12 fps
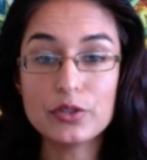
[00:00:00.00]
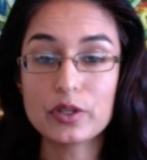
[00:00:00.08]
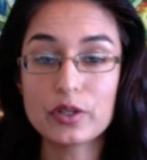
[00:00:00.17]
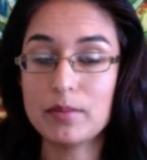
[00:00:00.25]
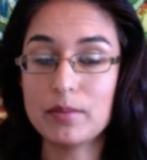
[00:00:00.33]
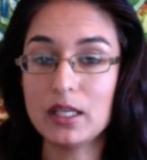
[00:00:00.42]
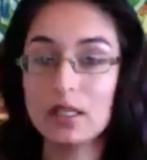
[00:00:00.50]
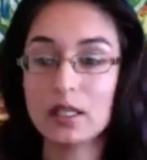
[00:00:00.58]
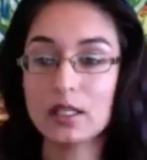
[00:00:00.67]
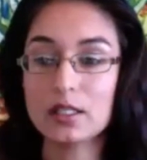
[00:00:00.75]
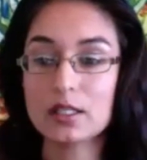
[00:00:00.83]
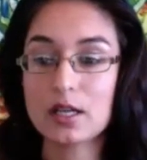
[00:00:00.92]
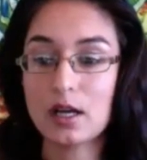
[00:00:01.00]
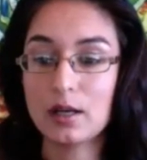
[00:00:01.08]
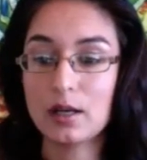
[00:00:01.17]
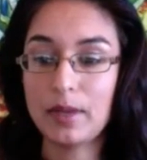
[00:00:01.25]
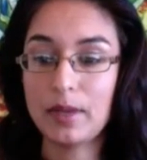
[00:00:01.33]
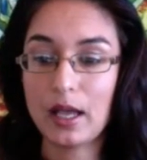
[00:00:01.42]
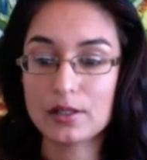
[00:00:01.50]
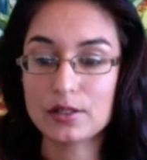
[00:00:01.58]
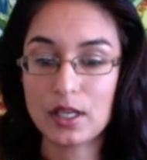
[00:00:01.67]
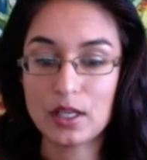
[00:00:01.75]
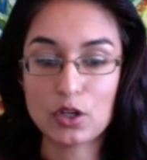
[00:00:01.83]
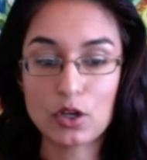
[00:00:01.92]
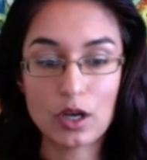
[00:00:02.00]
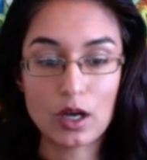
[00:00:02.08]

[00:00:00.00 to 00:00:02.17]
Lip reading: You can make it as a,